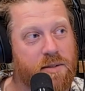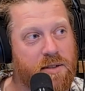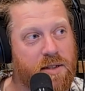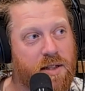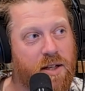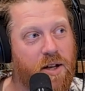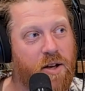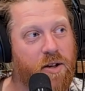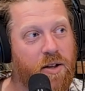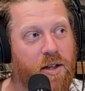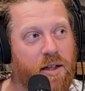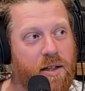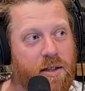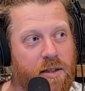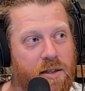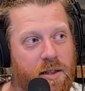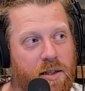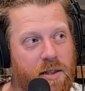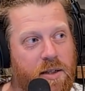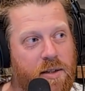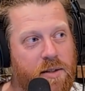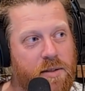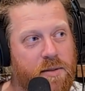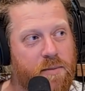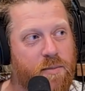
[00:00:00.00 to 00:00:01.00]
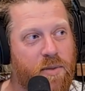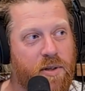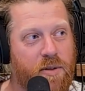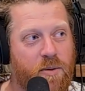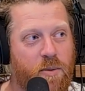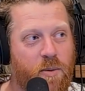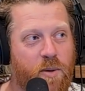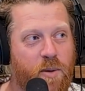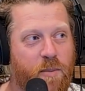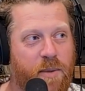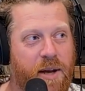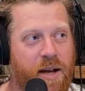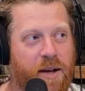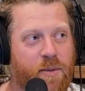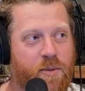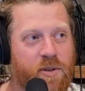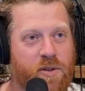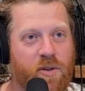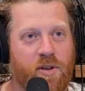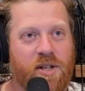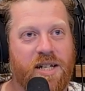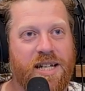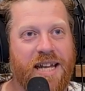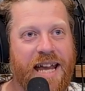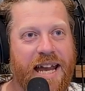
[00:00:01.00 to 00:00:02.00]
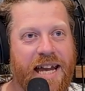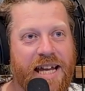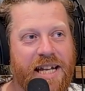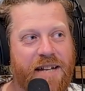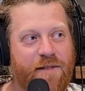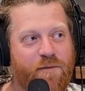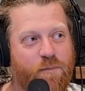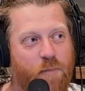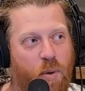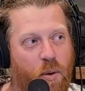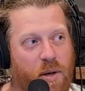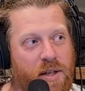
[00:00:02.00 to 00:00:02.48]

slowly. My quarterback was on negative